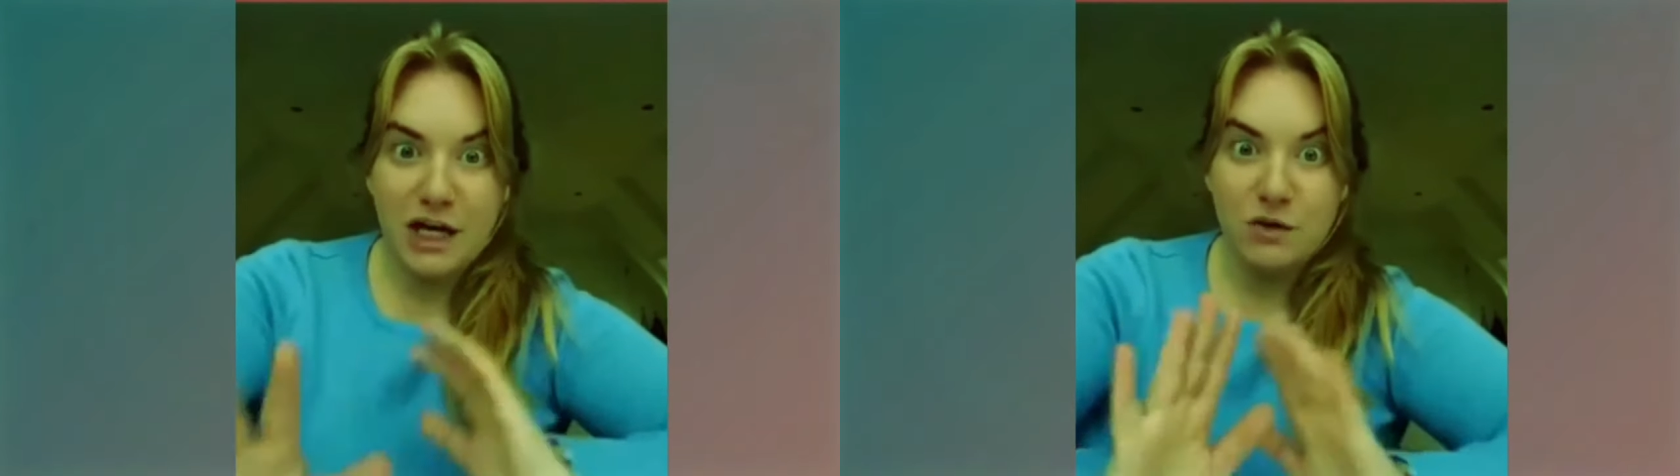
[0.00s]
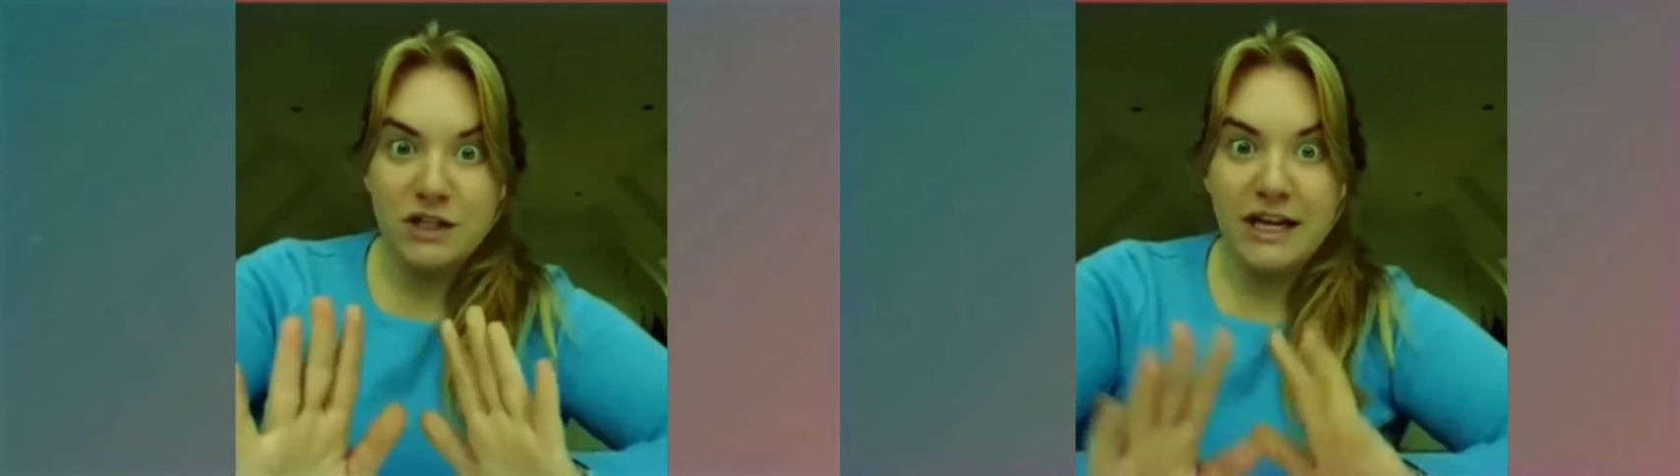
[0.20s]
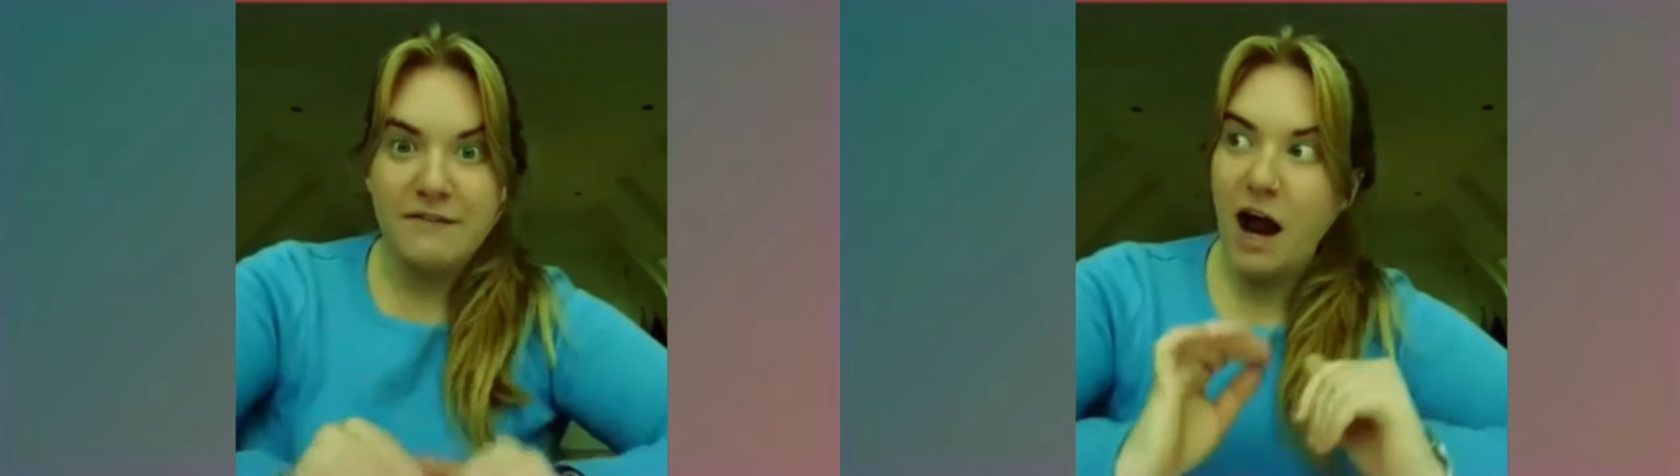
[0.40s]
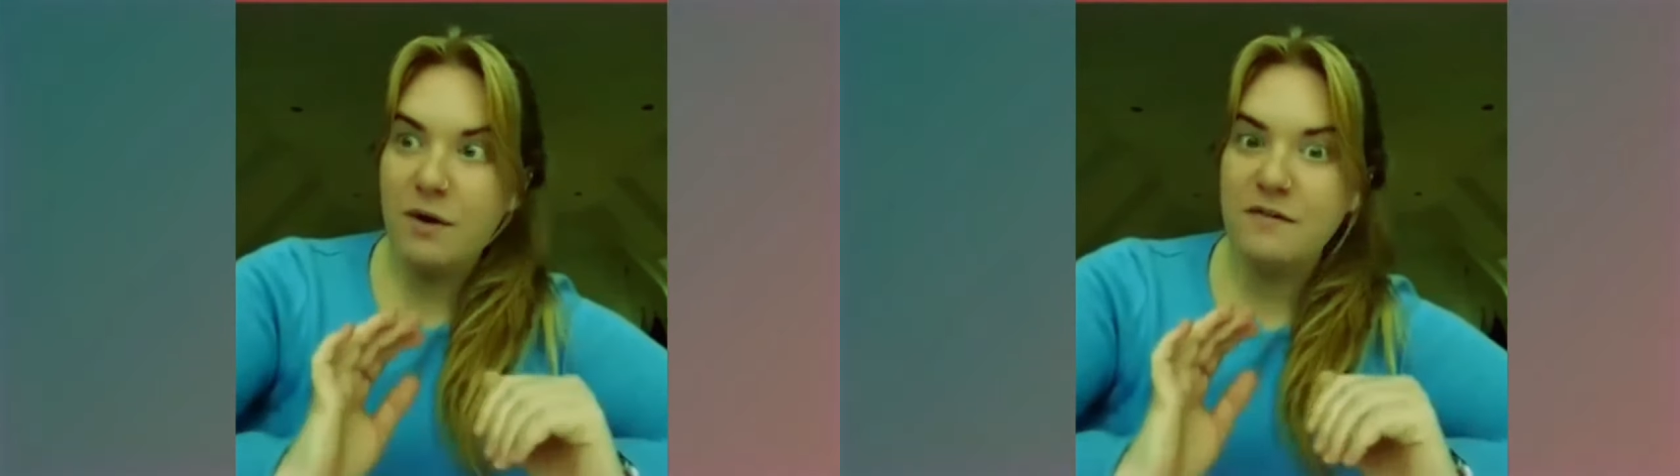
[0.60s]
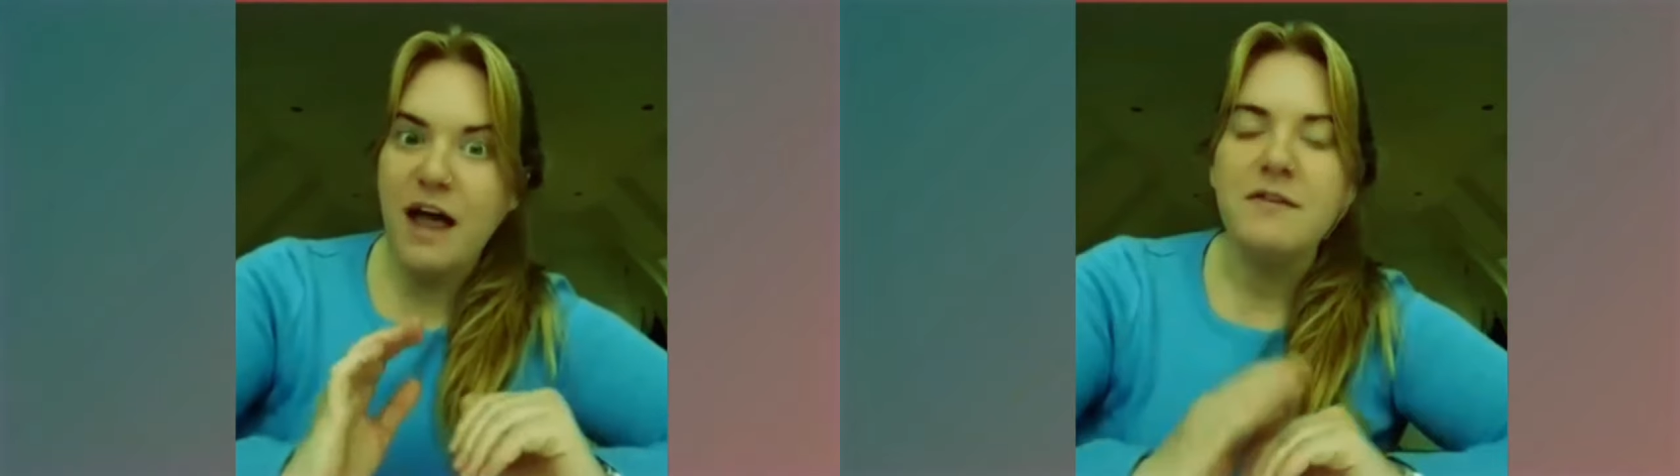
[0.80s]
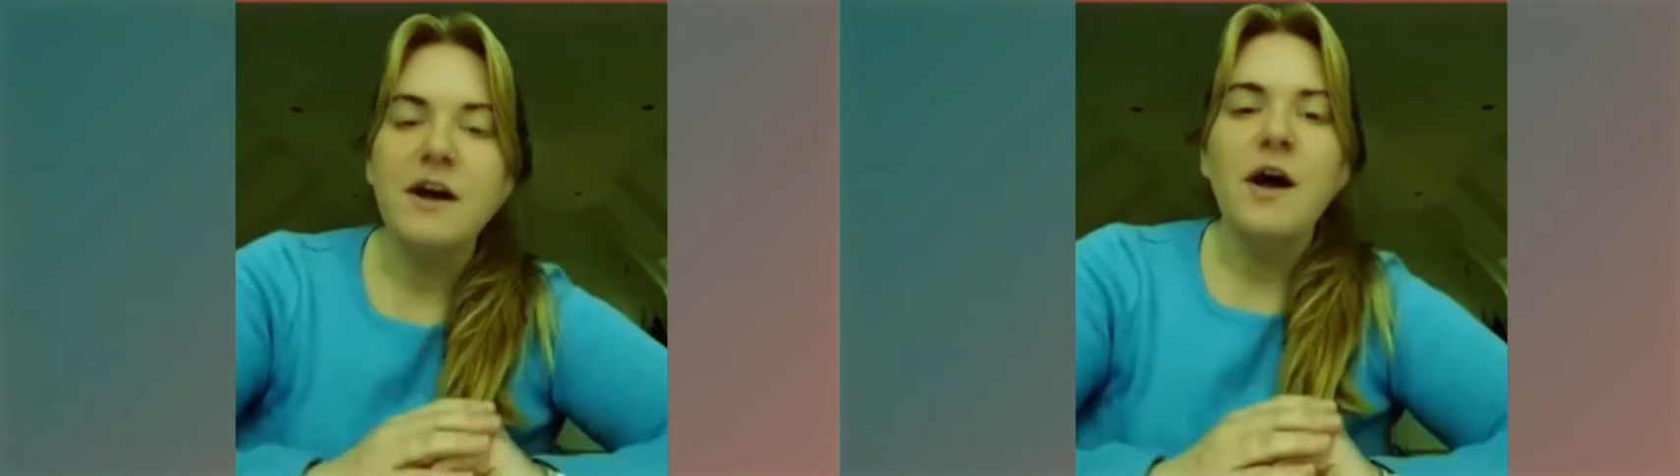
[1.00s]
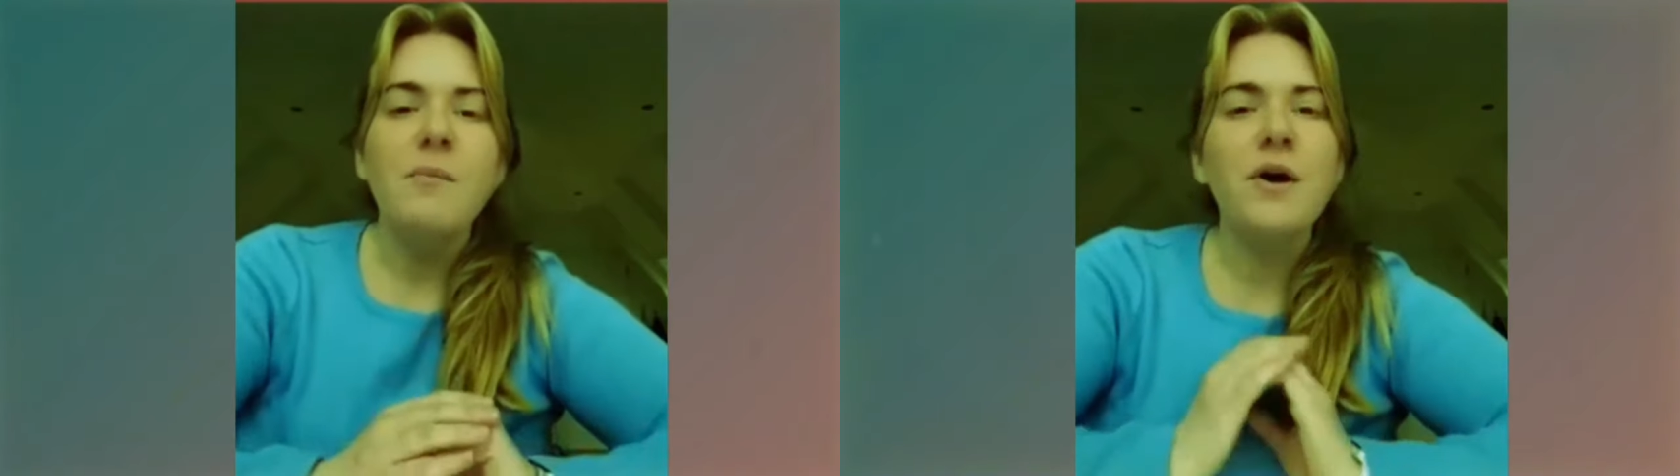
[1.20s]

was like, you should leave. I would have left.